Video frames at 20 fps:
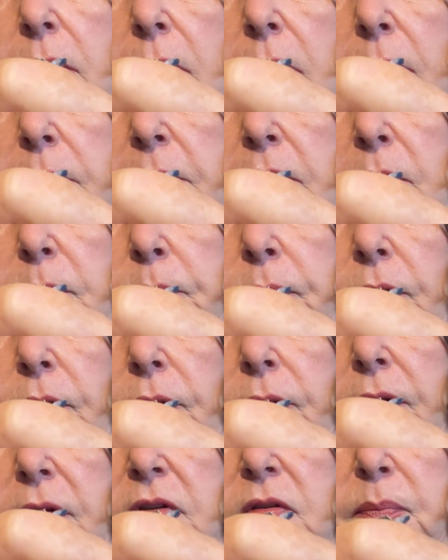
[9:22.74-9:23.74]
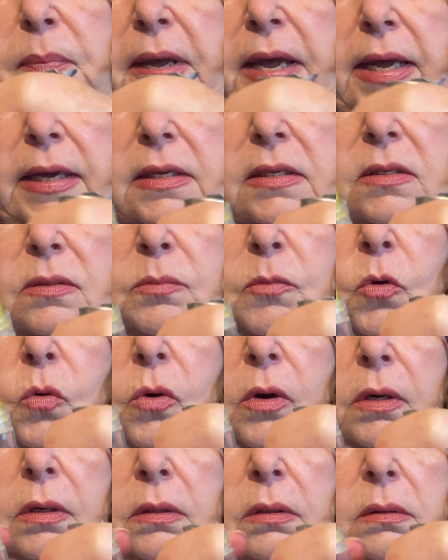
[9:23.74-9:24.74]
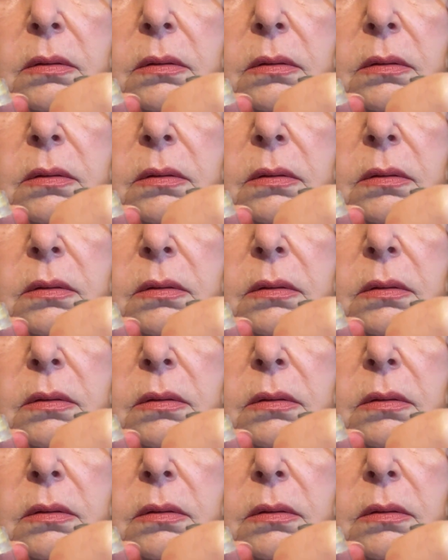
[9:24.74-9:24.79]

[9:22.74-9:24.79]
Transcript: I'm going to pull this back some more.